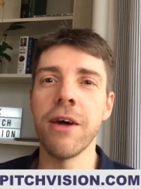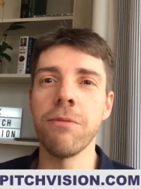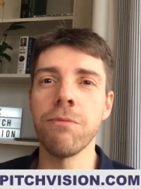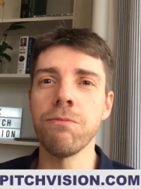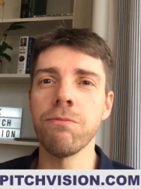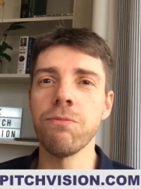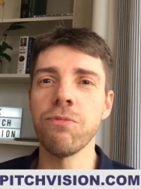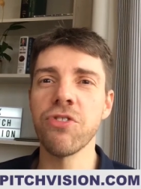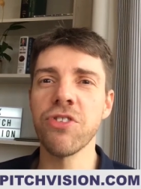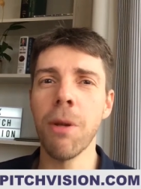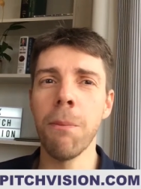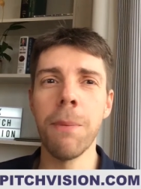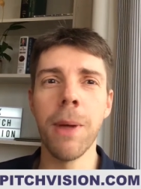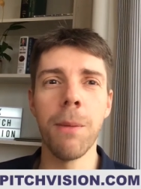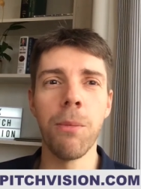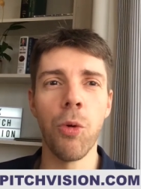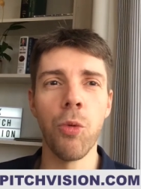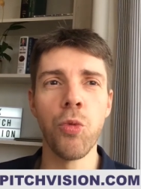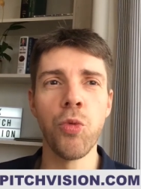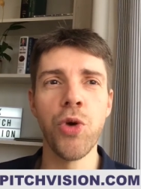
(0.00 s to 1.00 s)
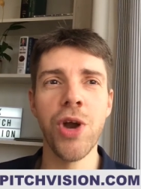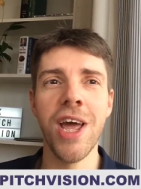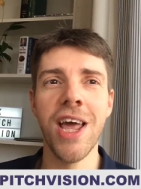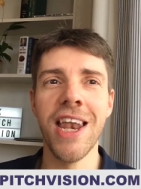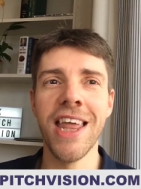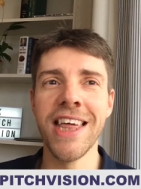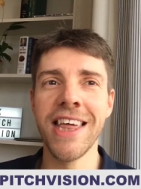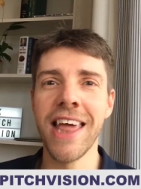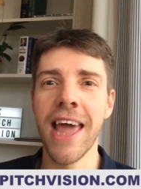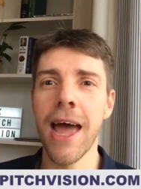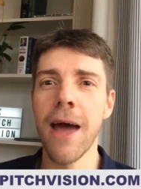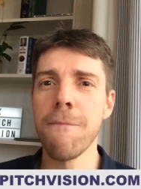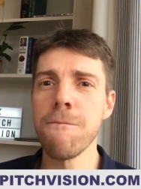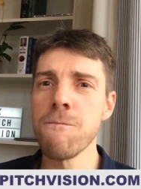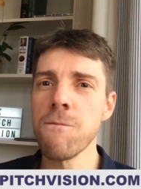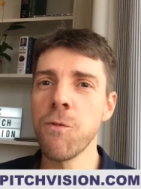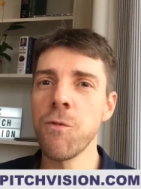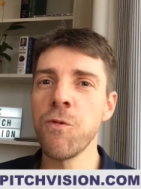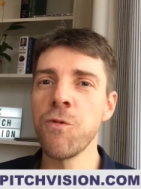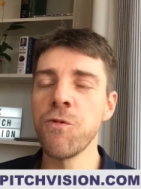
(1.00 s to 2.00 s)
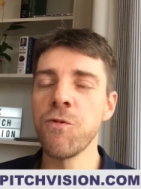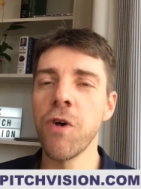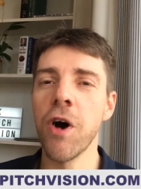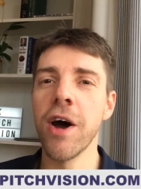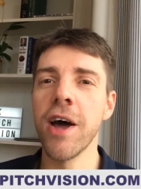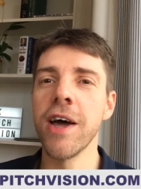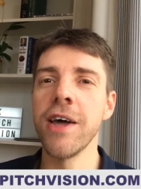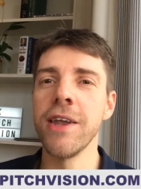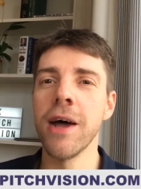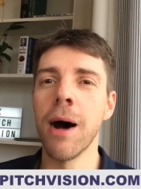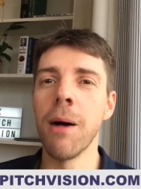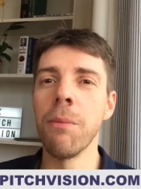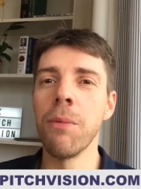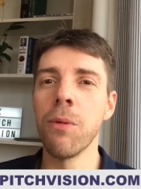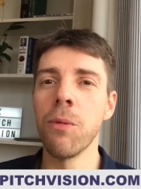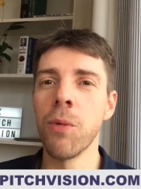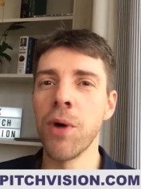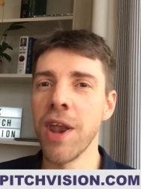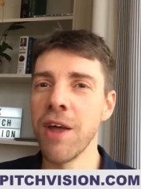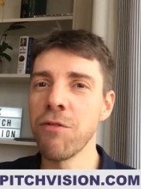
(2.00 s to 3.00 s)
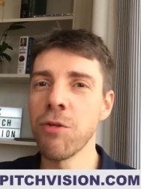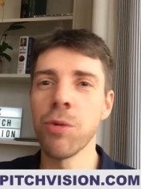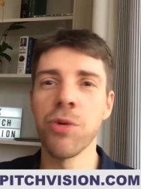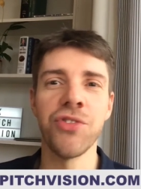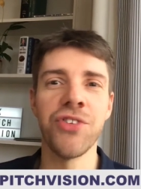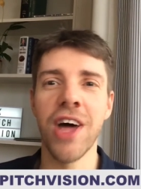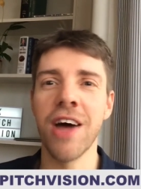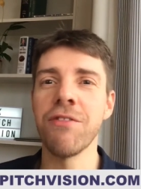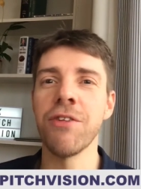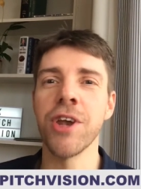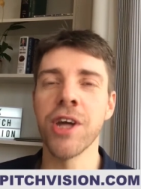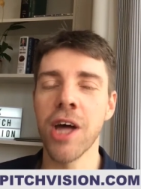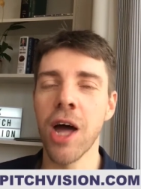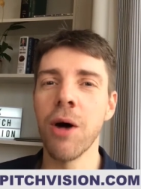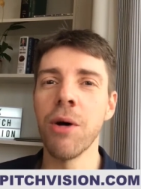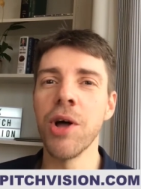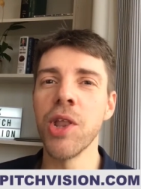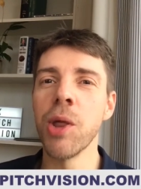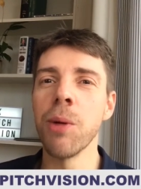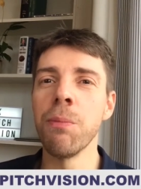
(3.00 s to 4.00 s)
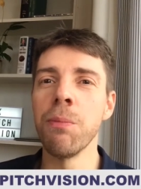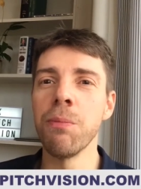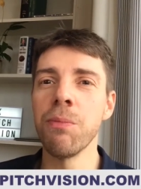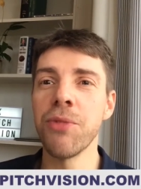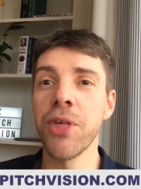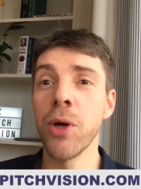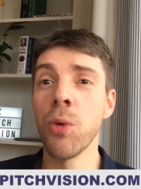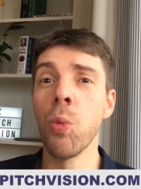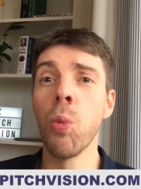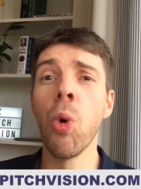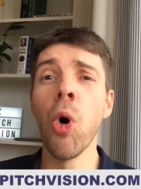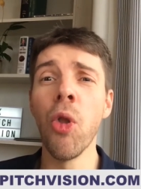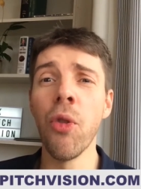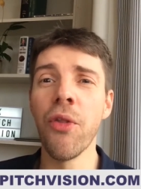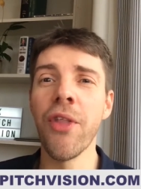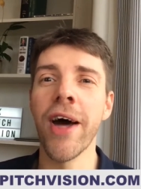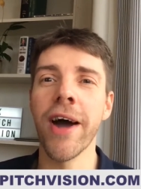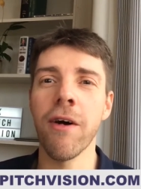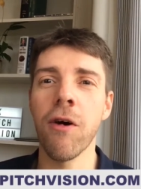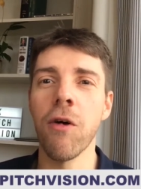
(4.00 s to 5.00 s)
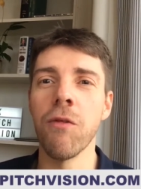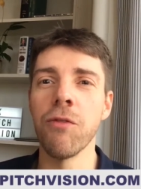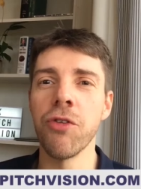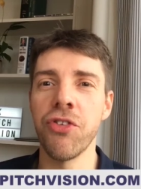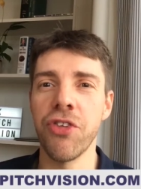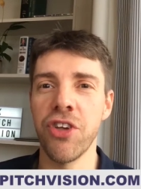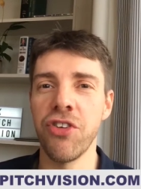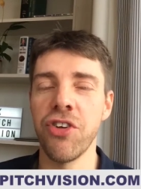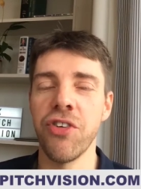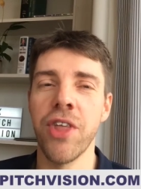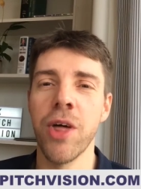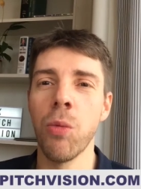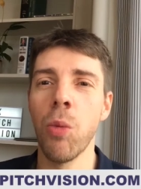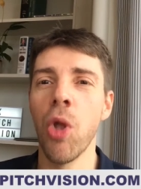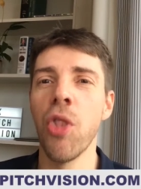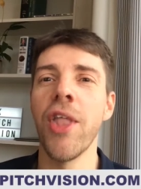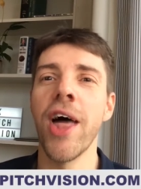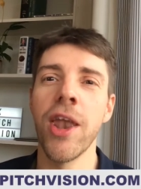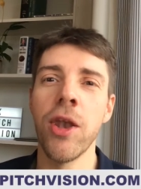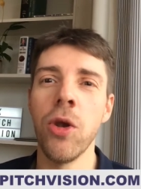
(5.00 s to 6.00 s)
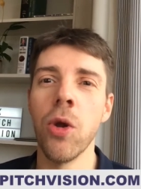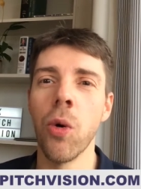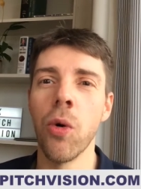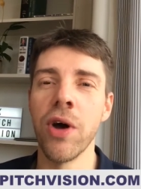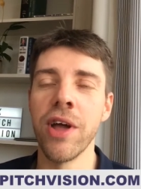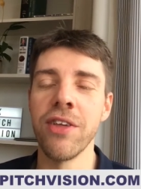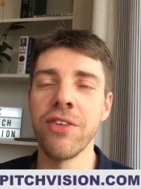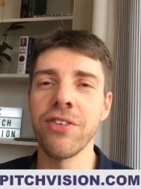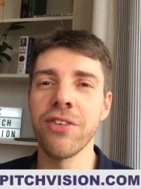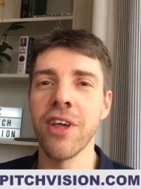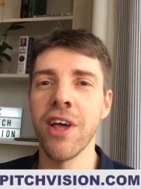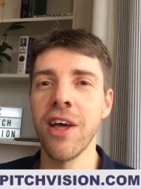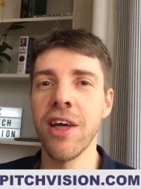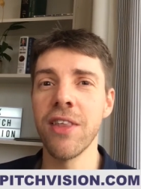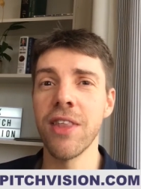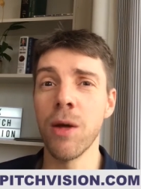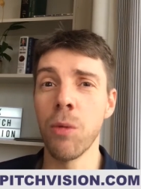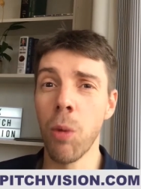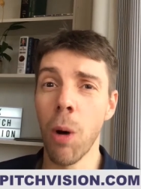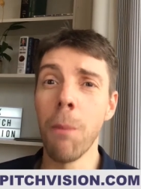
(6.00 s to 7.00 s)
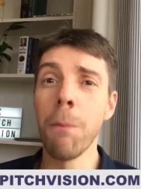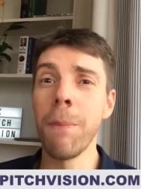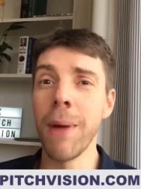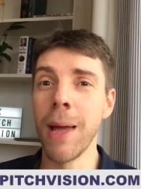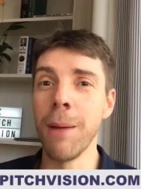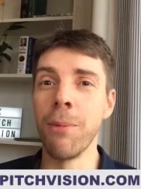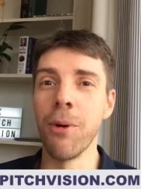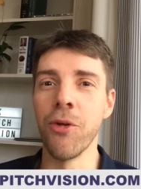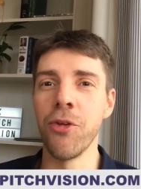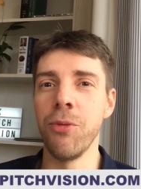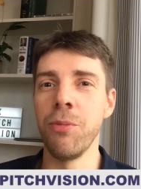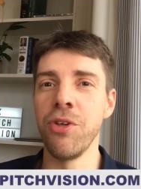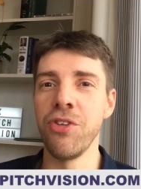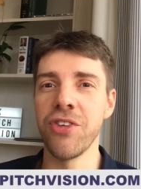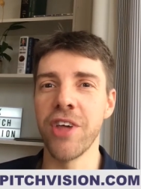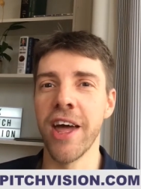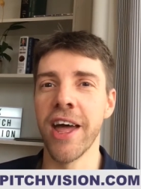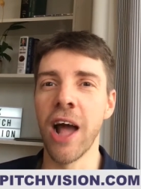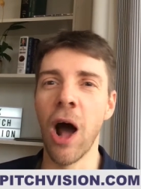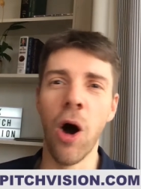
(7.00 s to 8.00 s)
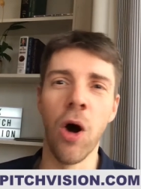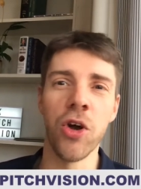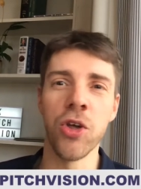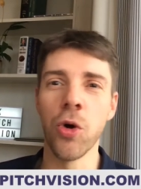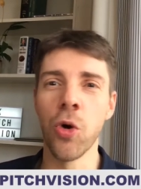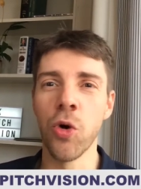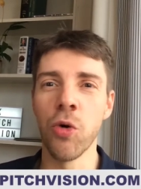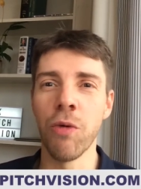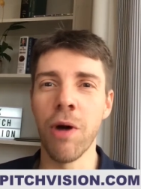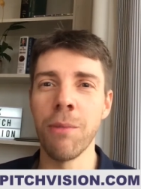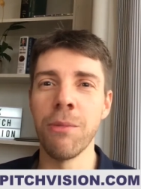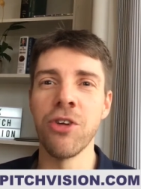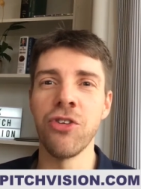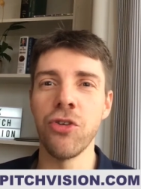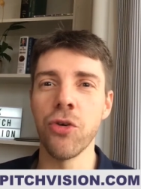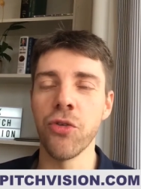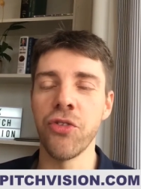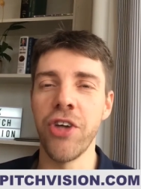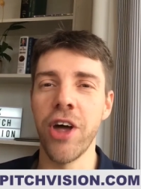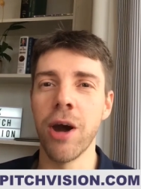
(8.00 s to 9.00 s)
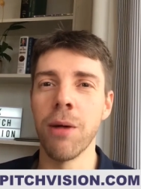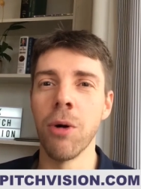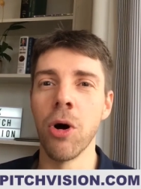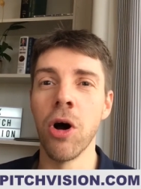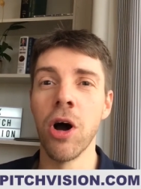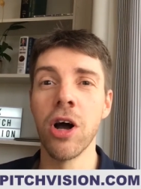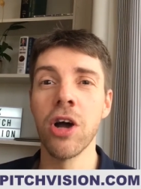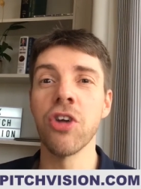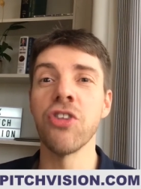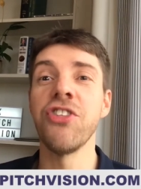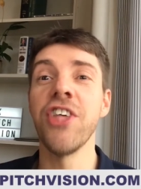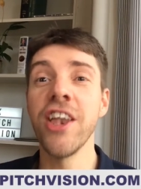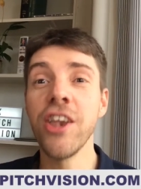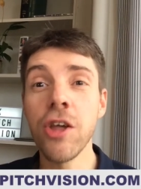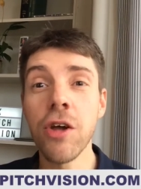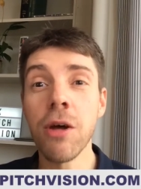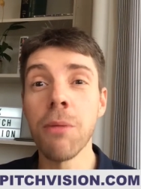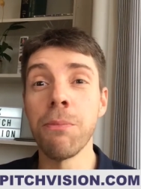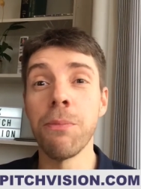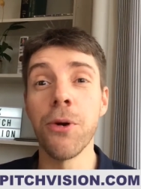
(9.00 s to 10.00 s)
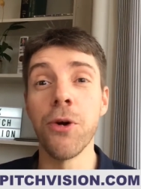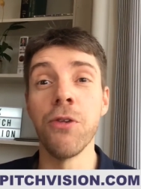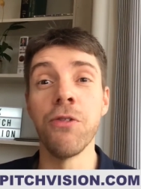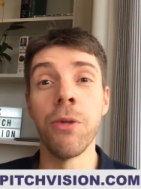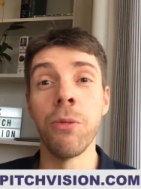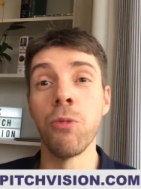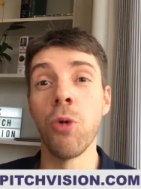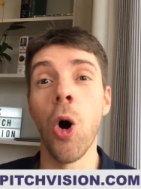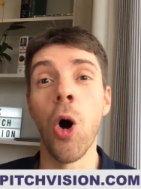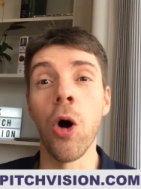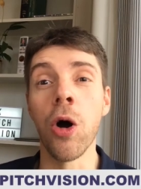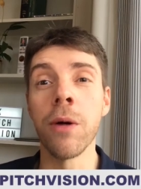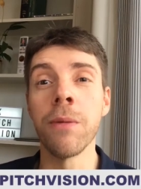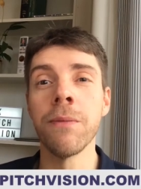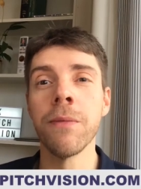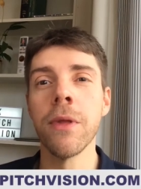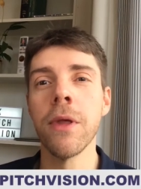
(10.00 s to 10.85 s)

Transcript: it. Some people really get fired up when everyone's having a go at them. They want that conversation. They want that noise. They want people to be saying, oh, you're rubbish, you're terrible, because then you can prove them wrong.